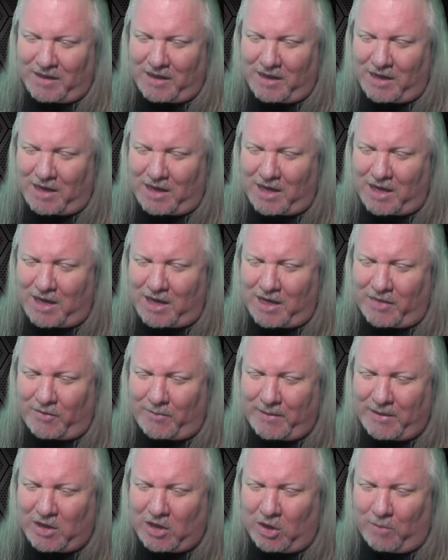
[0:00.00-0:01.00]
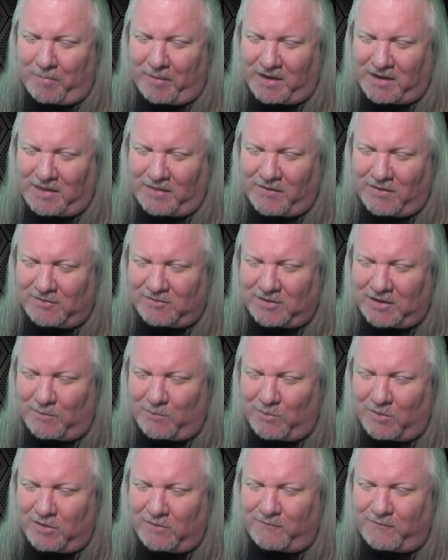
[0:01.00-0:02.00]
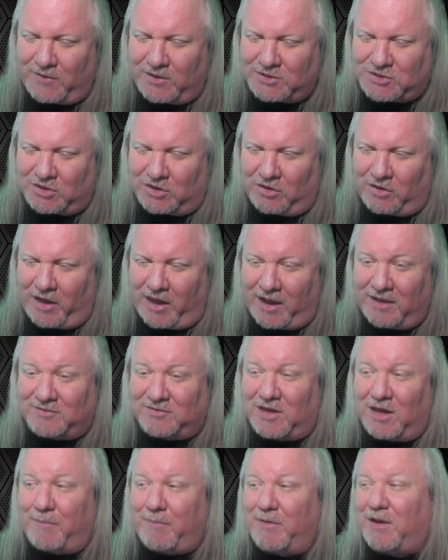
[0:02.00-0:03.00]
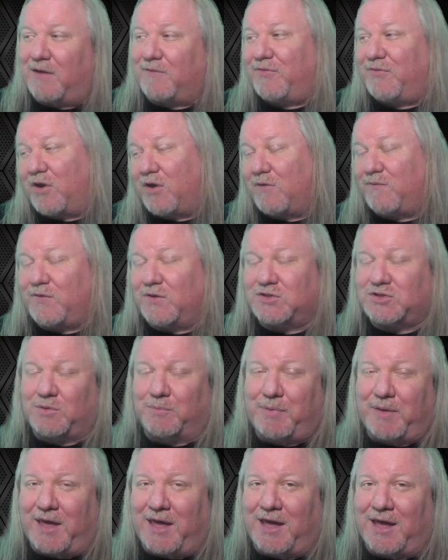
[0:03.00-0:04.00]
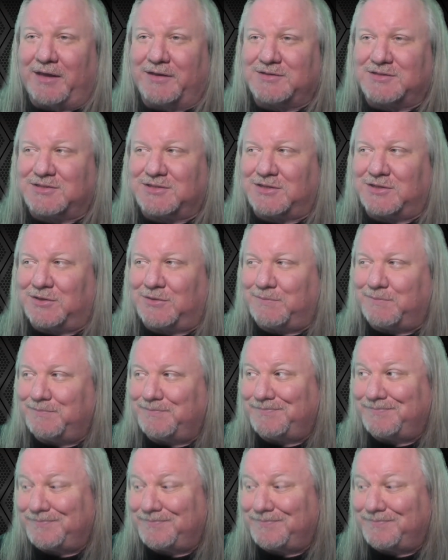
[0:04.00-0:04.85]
Yeah, there we go, buddy. There's that word official, and it's coming off their official page, so.